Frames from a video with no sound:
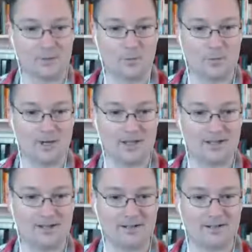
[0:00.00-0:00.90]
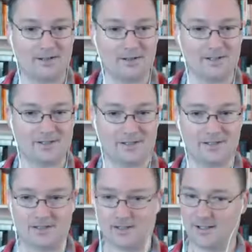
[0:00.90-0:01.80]
What, you know, is
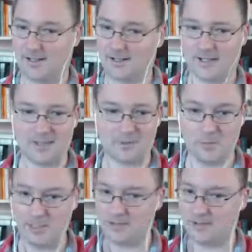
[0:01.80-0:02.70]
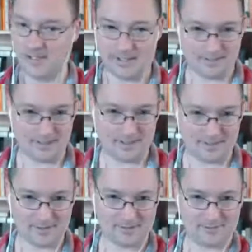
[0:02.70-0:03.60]
it, because I tweaked the hell out of
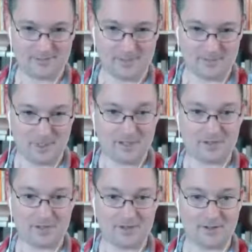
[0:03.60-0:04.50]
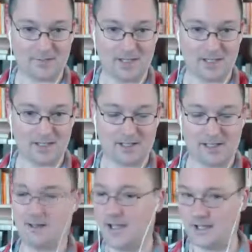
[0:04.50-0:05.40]
this picture to make it,
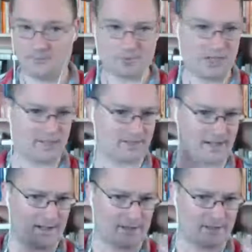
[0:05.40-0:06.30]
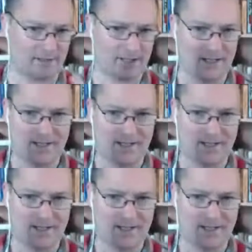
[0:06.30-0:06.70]
I had to bring it down.